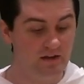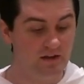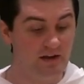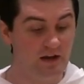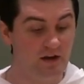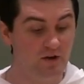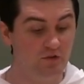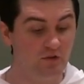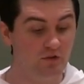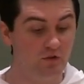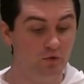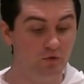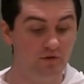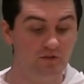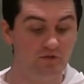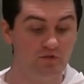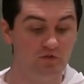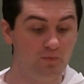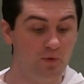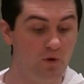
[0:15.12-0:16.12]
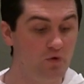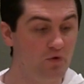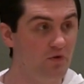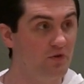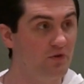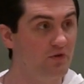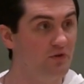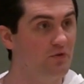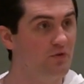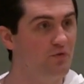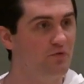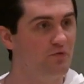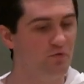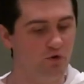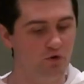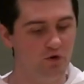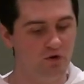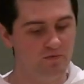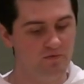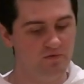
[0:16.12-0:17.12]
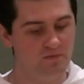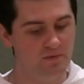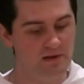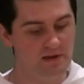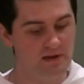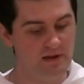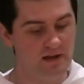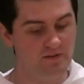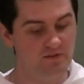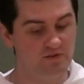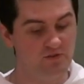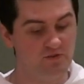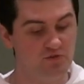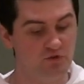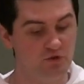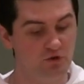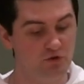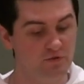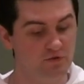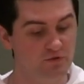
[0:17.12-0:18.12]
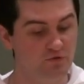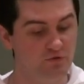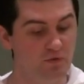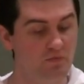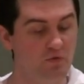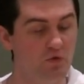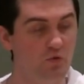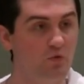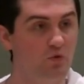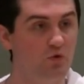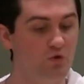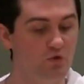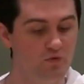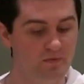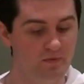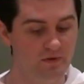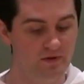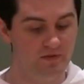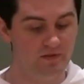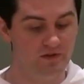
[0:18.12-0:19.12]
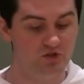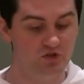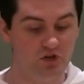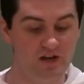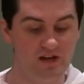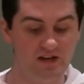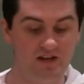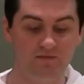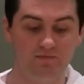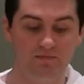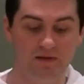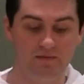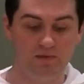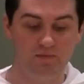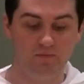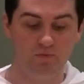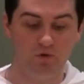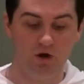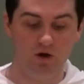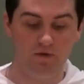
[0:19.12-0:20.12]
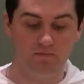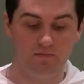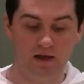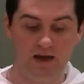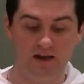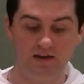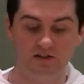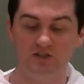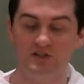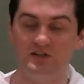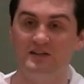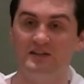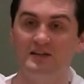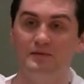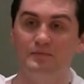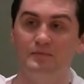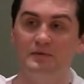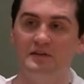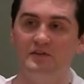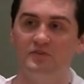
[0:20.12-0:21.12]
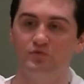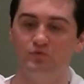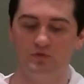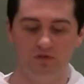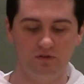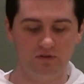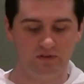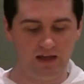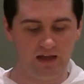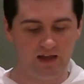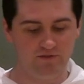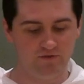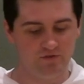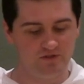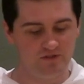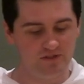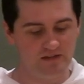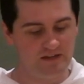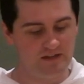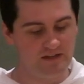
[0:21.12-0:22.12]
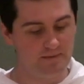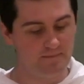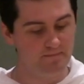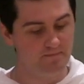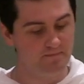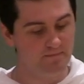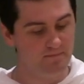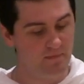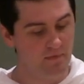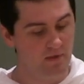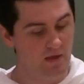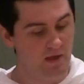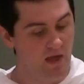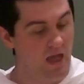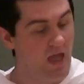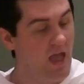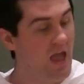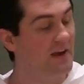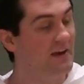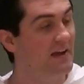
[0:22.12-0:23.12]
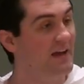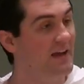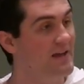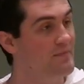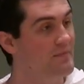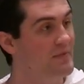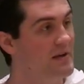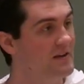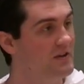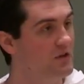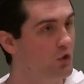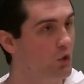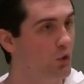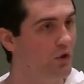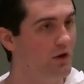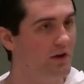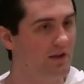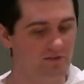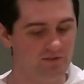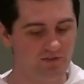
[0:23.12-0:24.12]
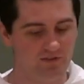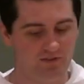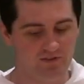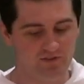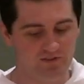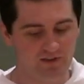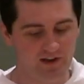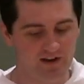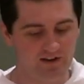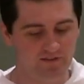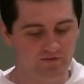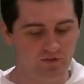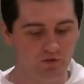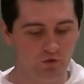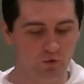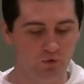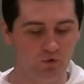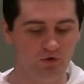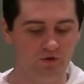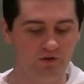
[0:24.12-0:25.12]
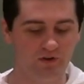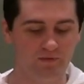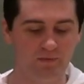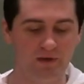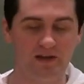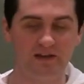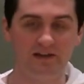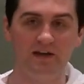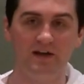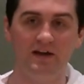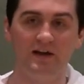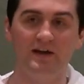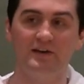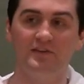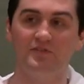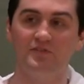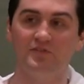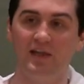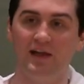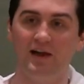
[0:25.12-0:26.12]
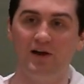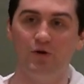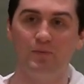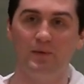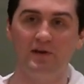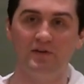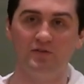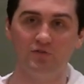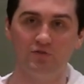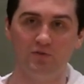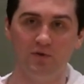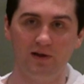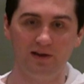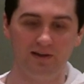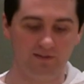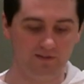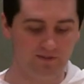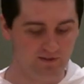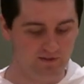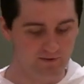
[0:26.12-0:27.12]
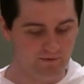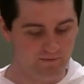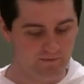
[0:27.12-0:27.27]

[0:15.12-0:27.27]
Now the Lord has spoken, who formed me as his servant from the womb, that Jacob may be brought back to him and Israel gathered to him, and I am made glorious in the sight of the Lord, and my God is now my strength.